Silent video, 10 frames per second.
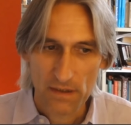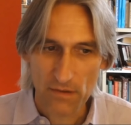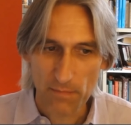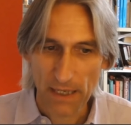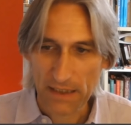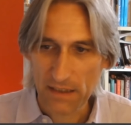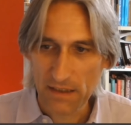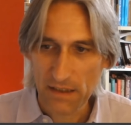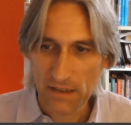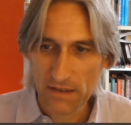So black
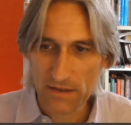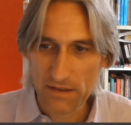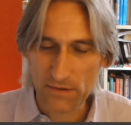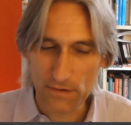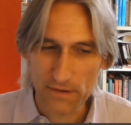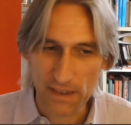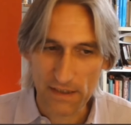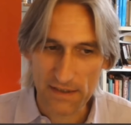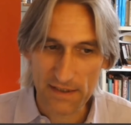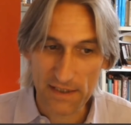can castle
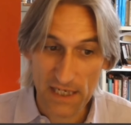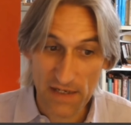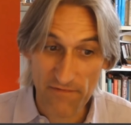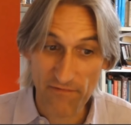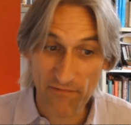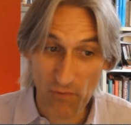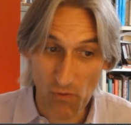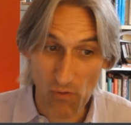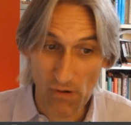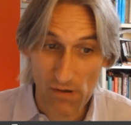and
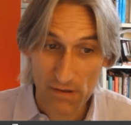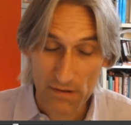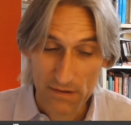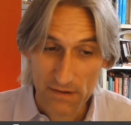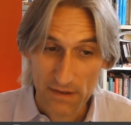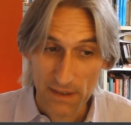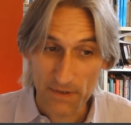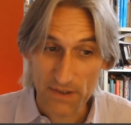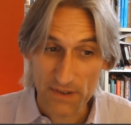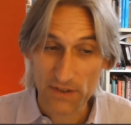c4.
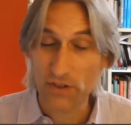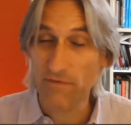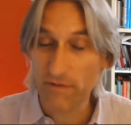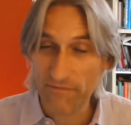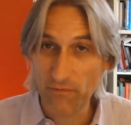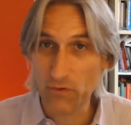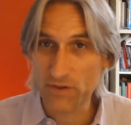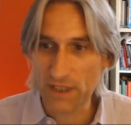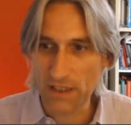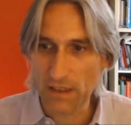And this is actually a very
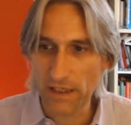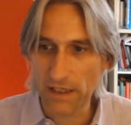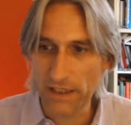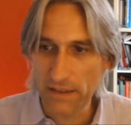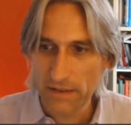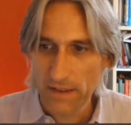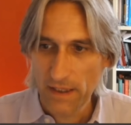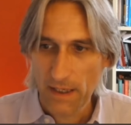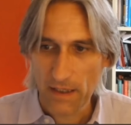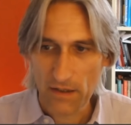forcing line.
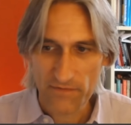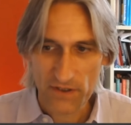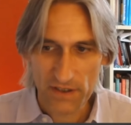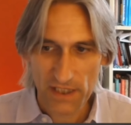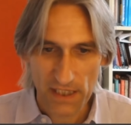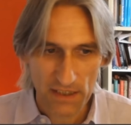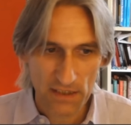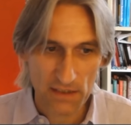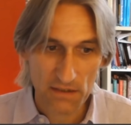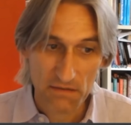And after
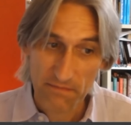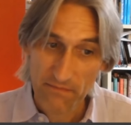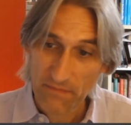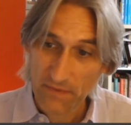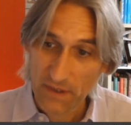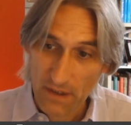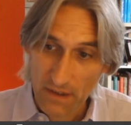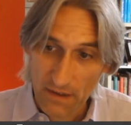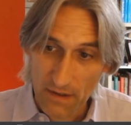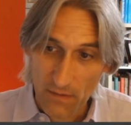this,
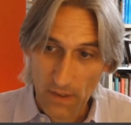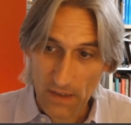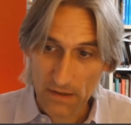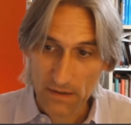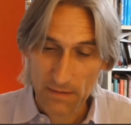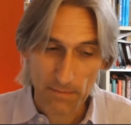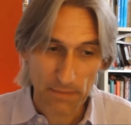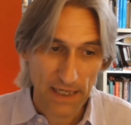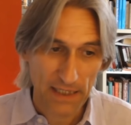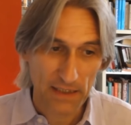well,
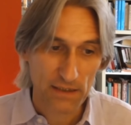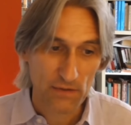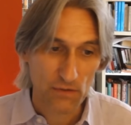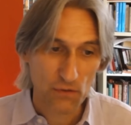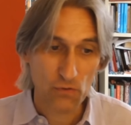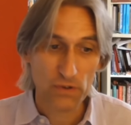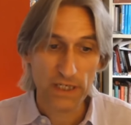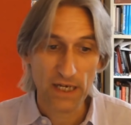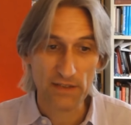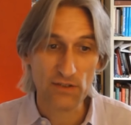black
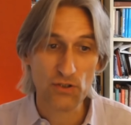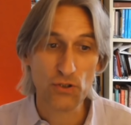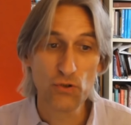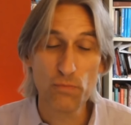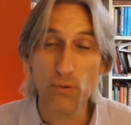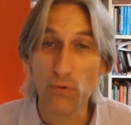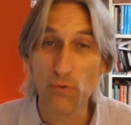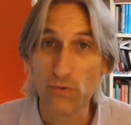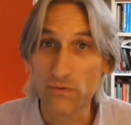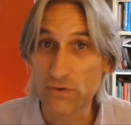already has two
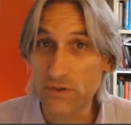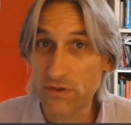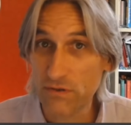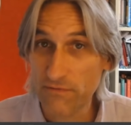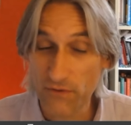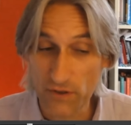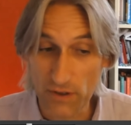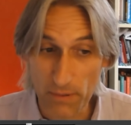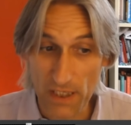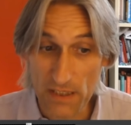pawns for the
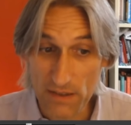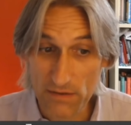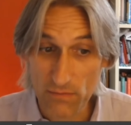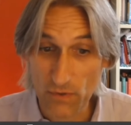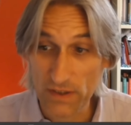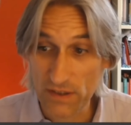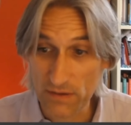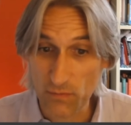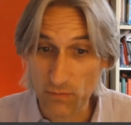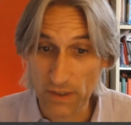piece. White
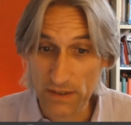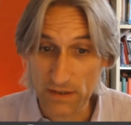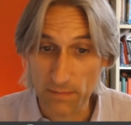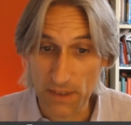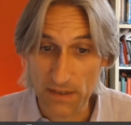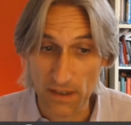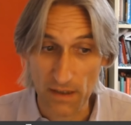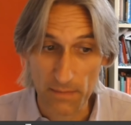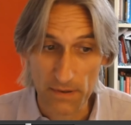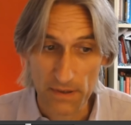is, white is the piece
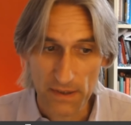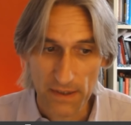up.